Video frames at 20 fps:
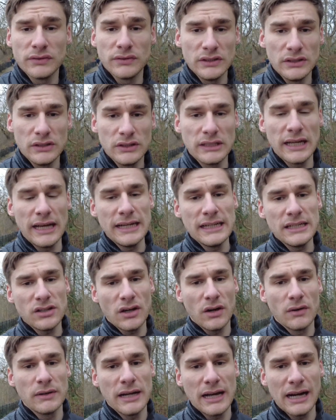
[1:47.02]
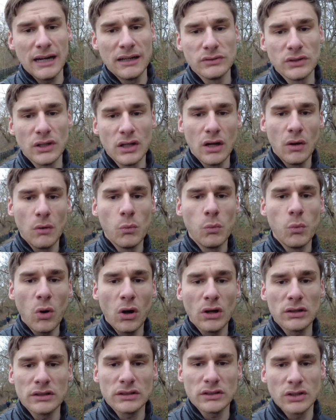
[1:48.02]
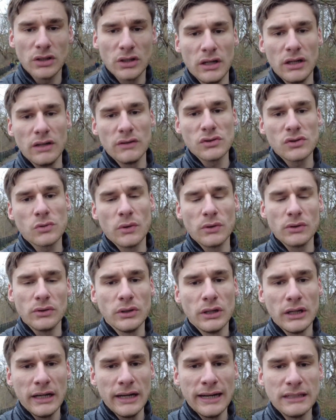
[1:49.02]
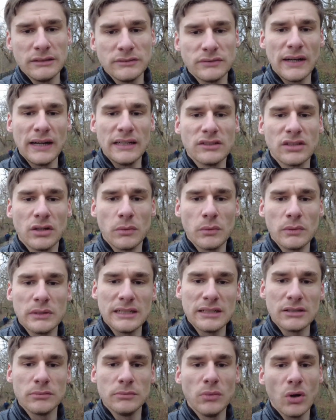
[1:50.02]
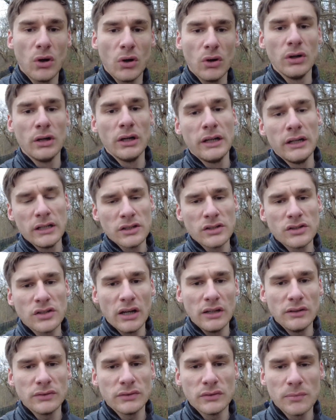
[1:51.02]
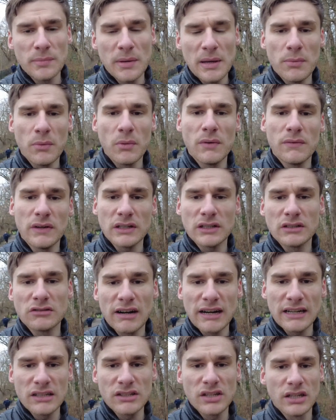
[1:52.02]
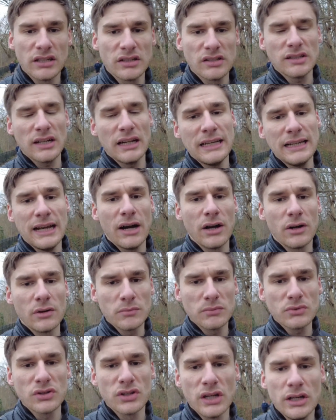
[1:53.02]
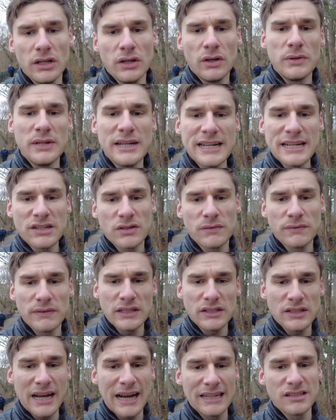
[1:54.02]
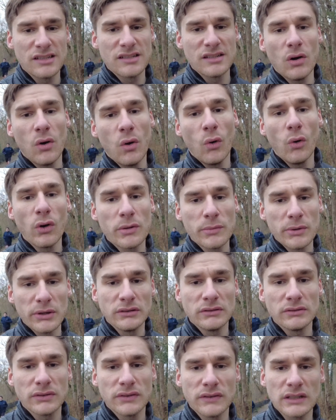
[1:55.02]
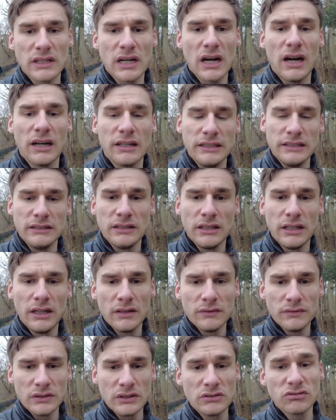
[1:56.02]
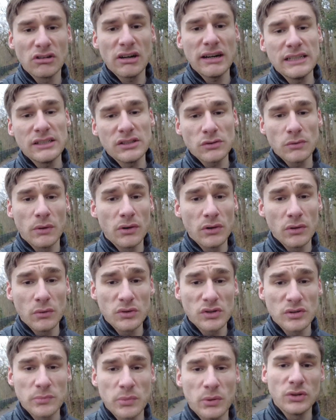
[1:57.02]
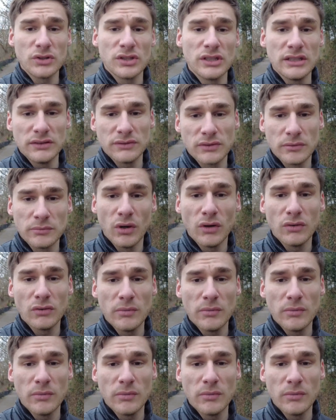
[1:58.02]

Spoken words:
for the UK to only have one colour of squirrel, and in fact, we needed more. So for people with their grand, stately homes, who needed something to act as an ornament for the garden, the grey squirrel was imported from North